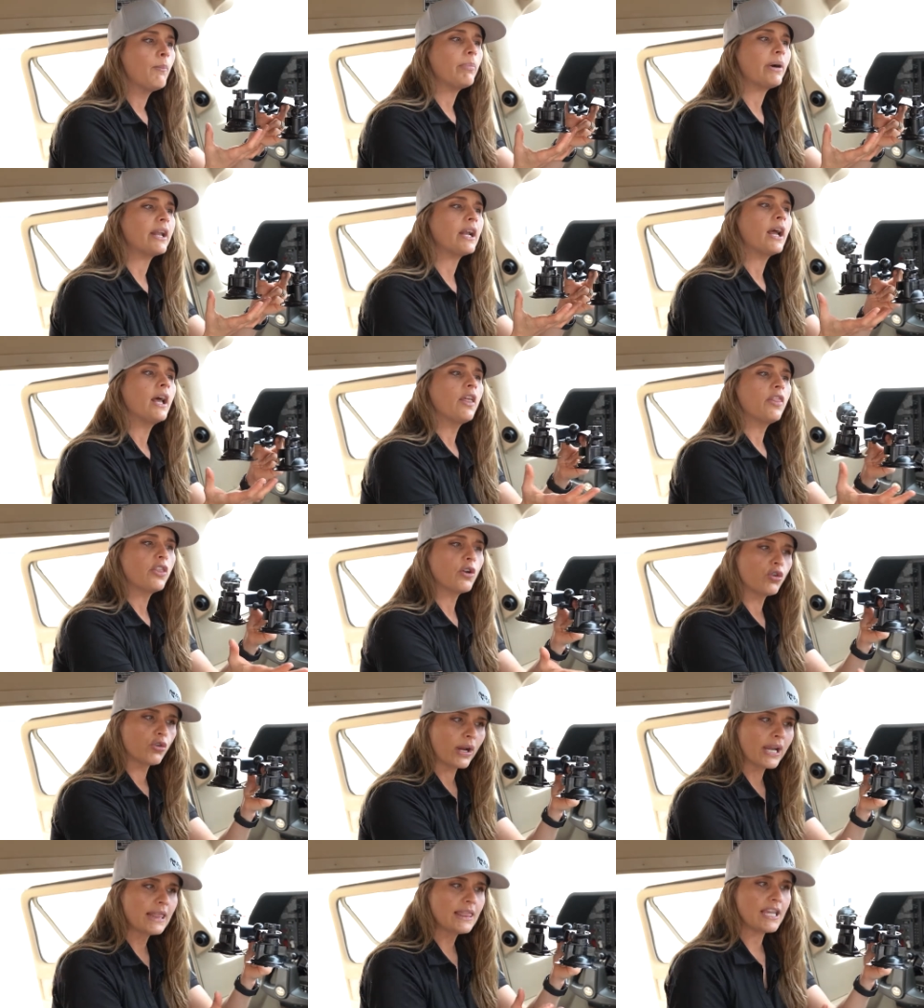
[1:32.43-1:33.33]
But the
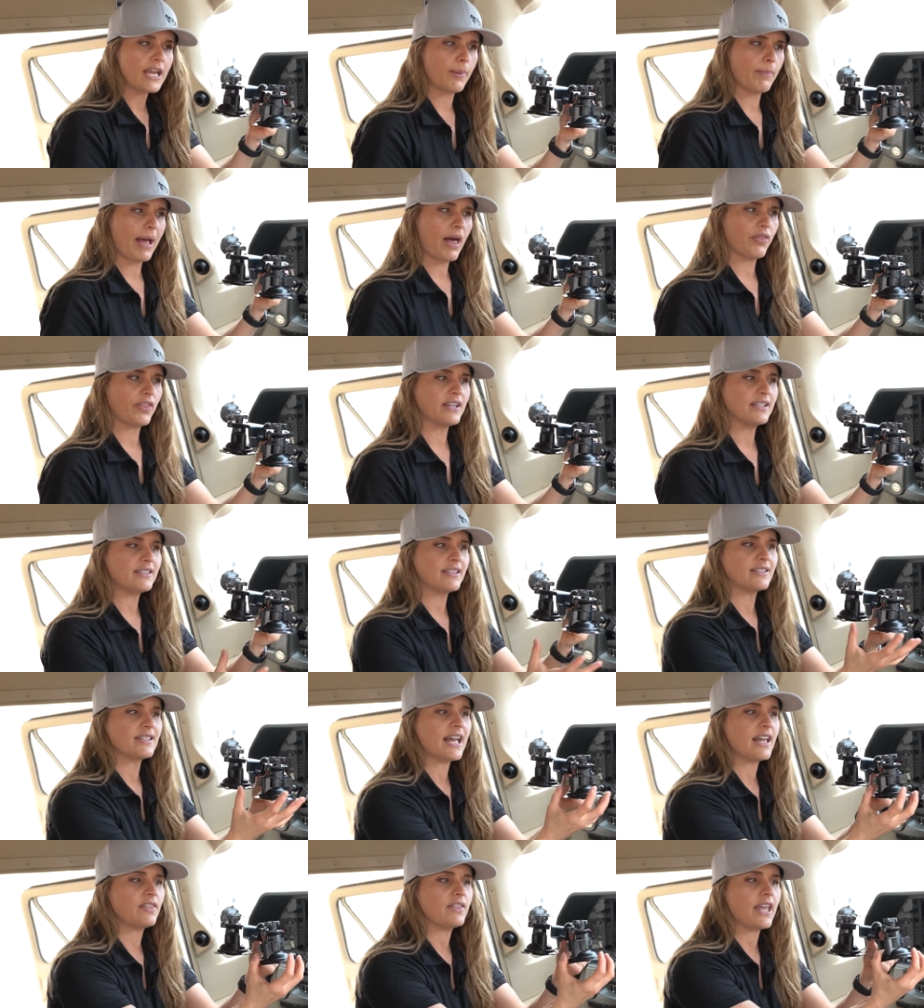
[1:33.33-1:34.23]
great thing about this
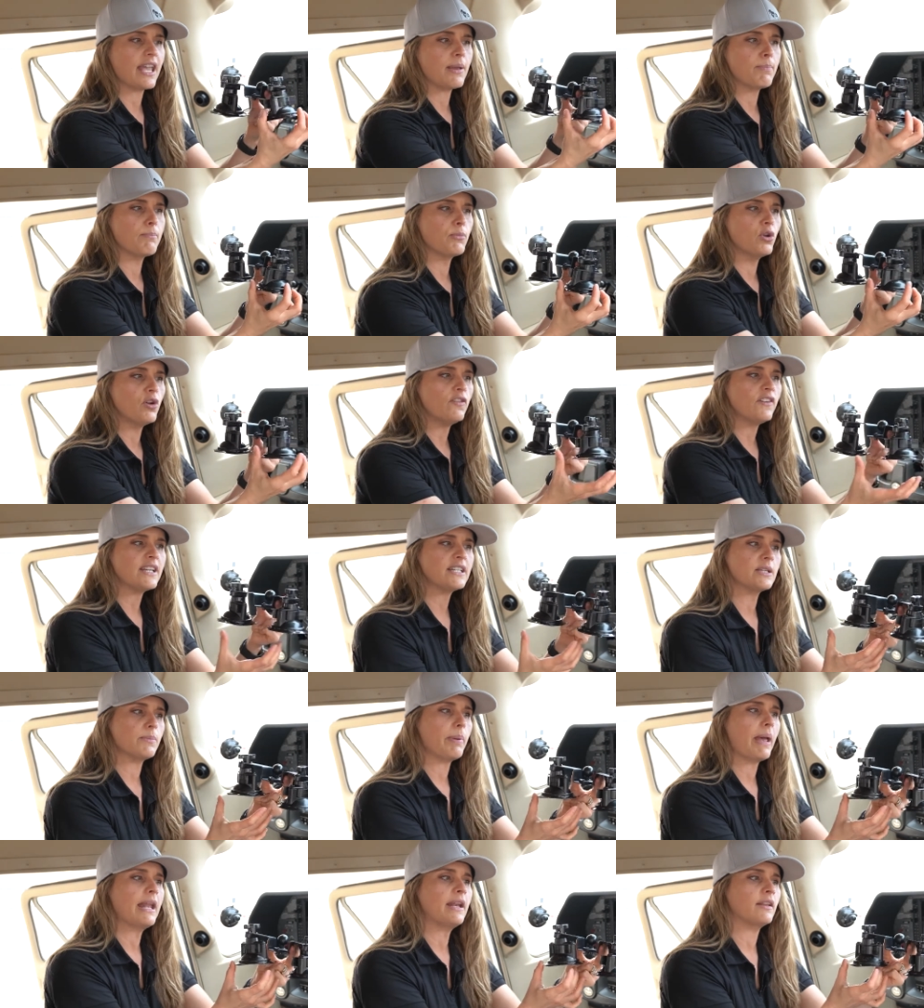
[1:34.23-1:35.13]
is that they move
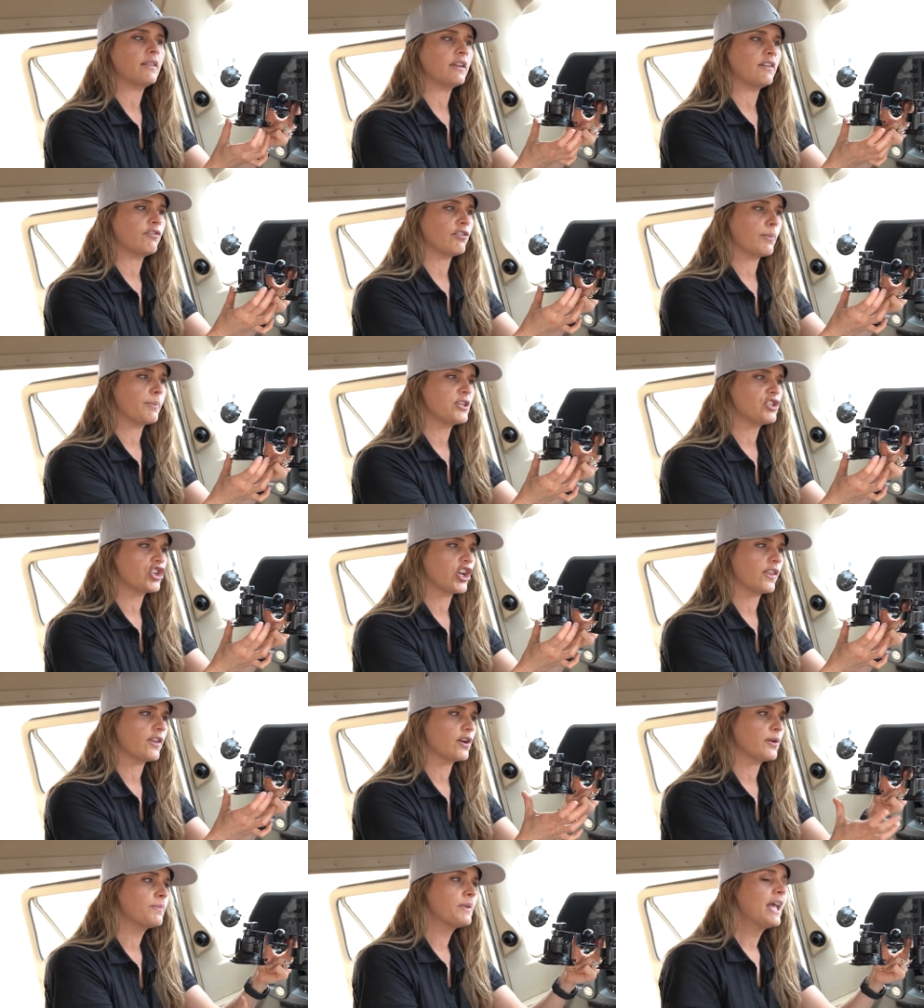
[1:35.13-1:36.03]
independently from each
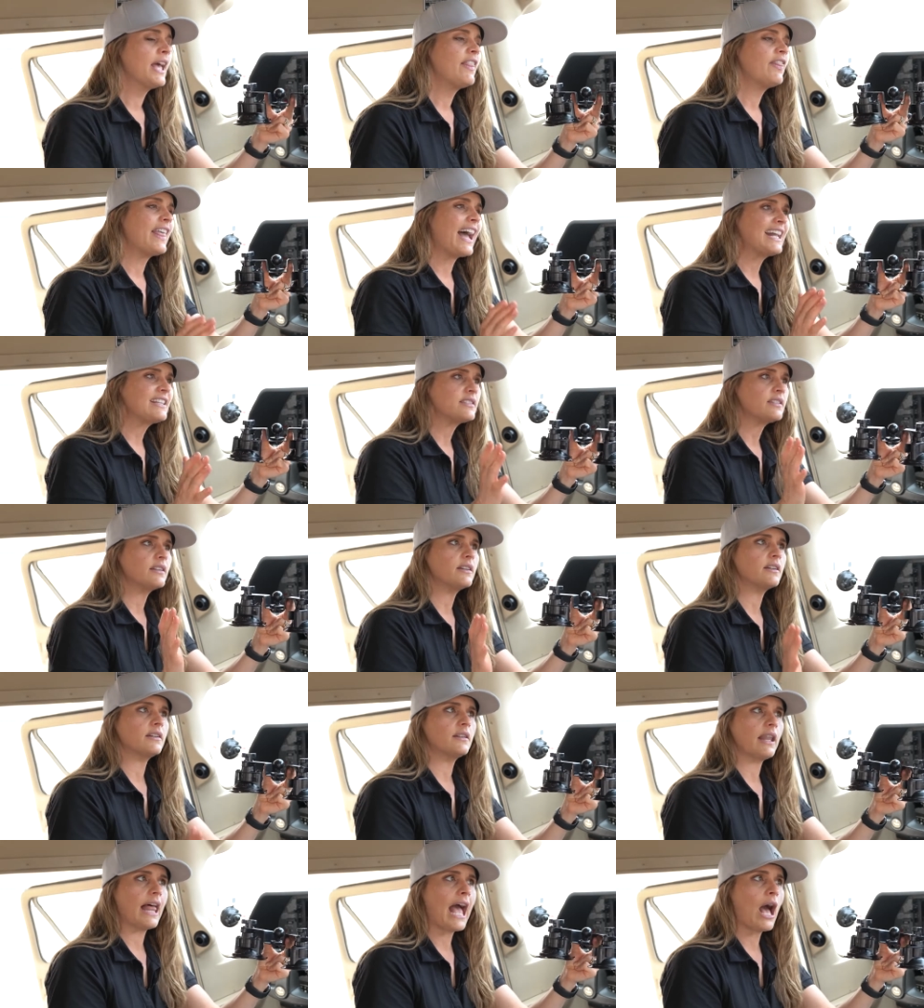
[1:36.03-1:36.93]
other. That's
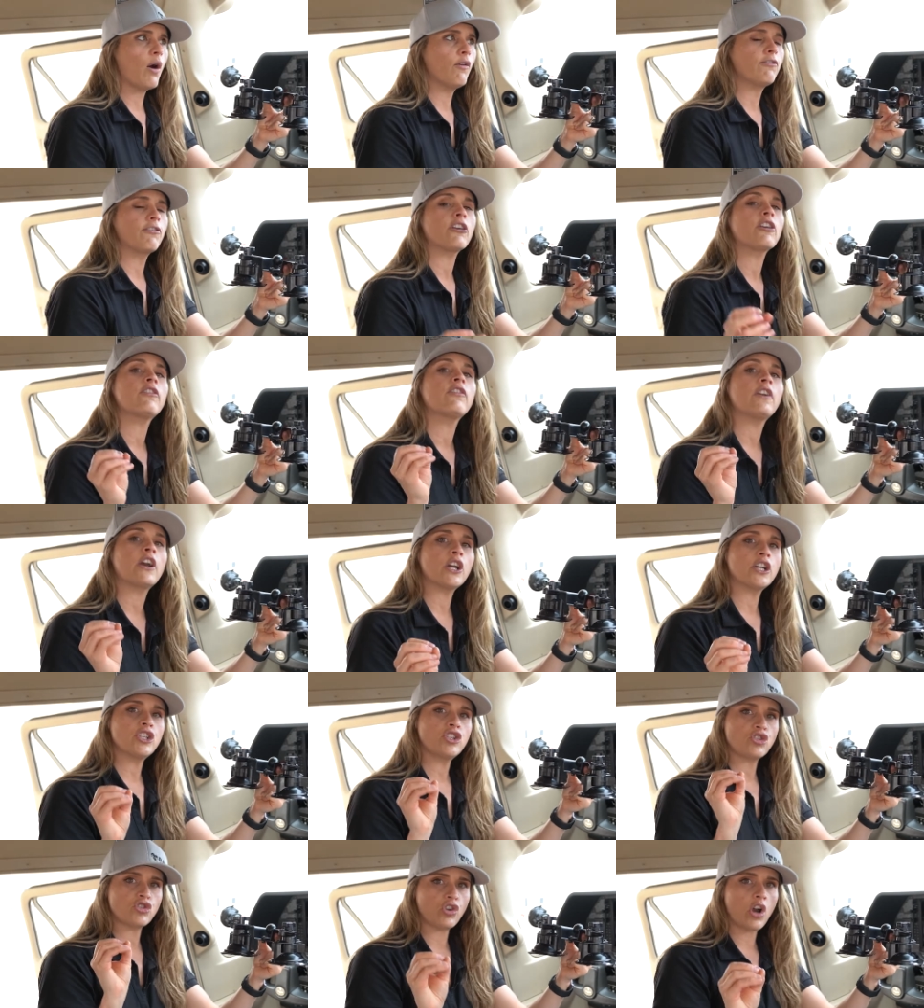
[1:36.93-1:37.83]
gonna allow for a
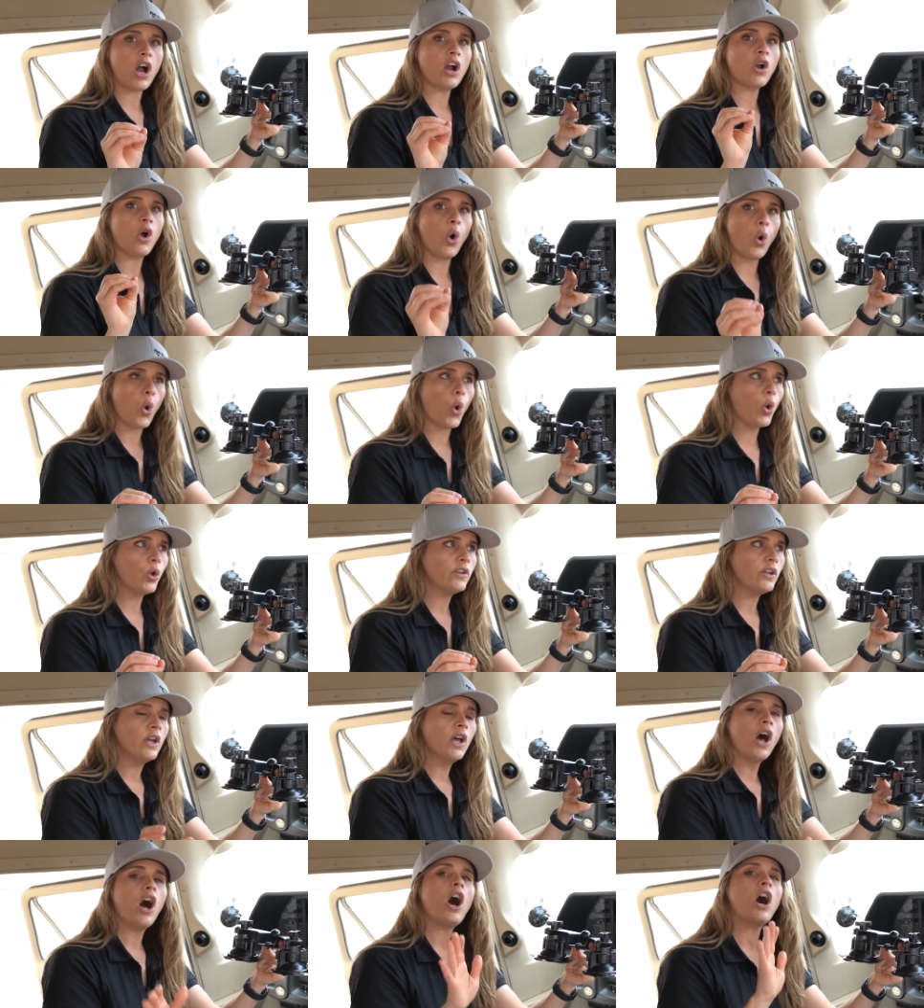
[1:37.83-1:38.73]
very strong hold
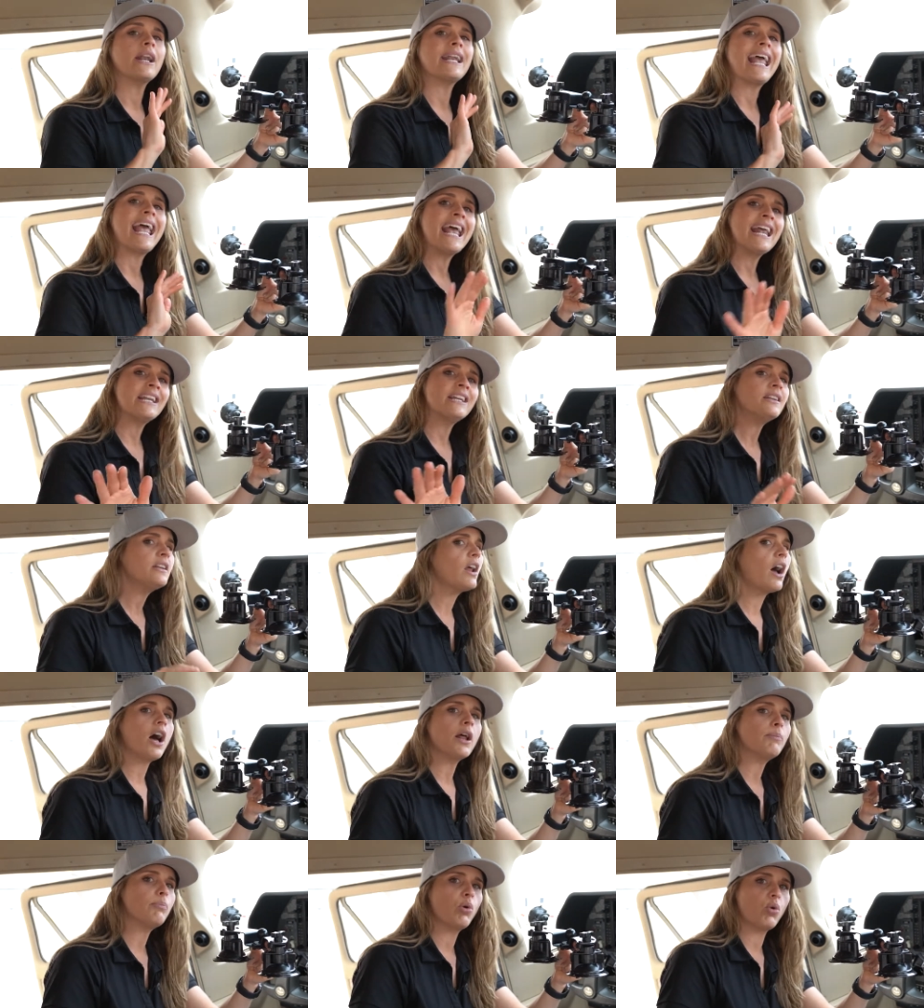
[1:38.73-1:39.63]
on any
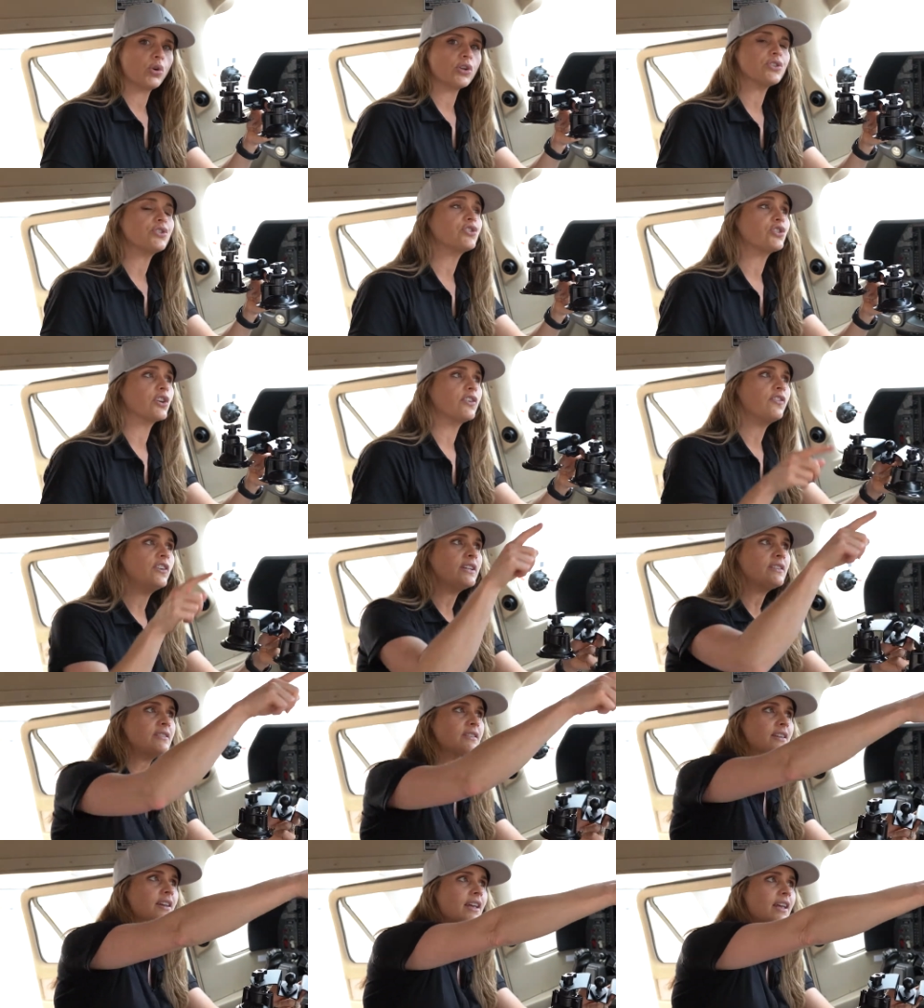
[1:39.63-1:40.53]
non-porous
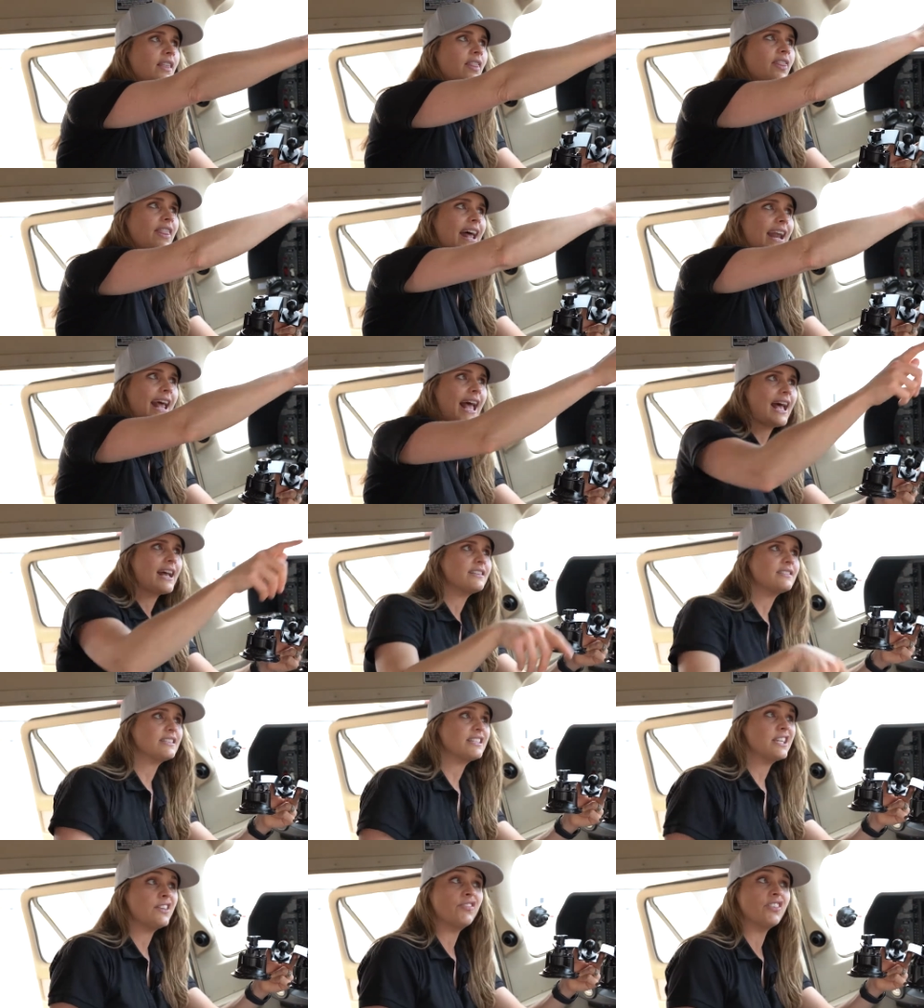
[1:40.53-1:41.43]
surface that
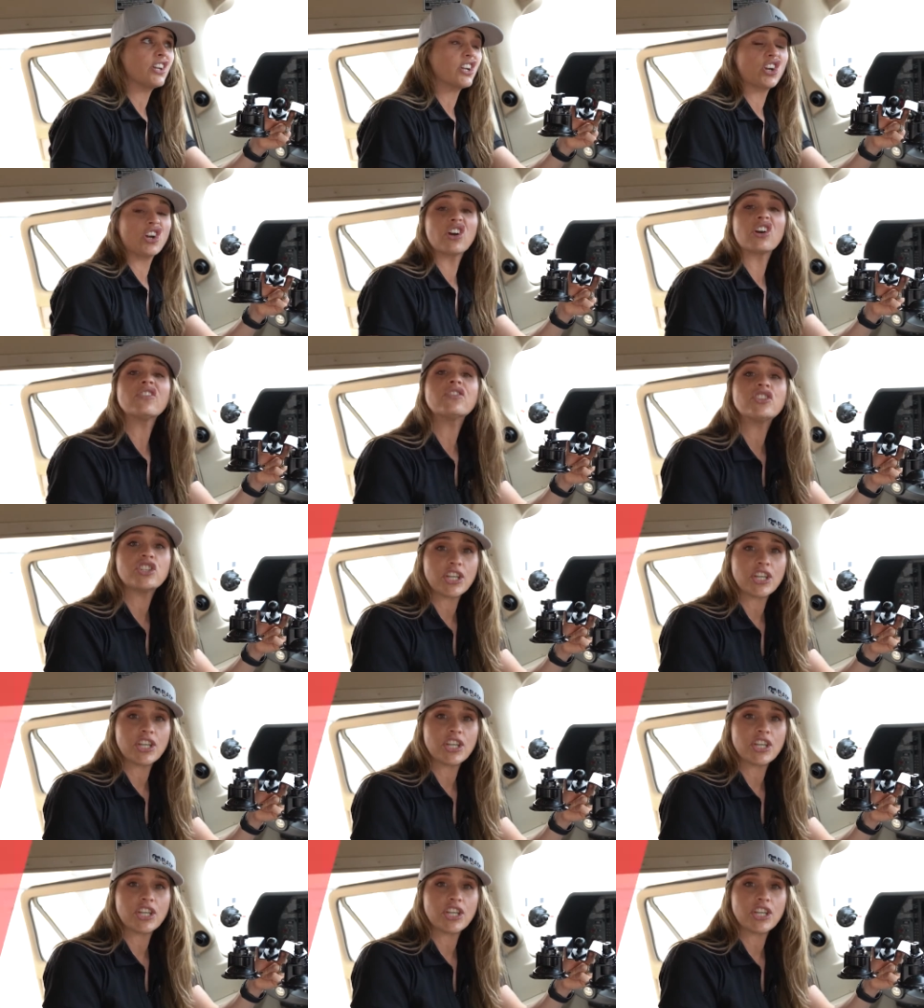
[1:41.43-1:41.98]
has even a curve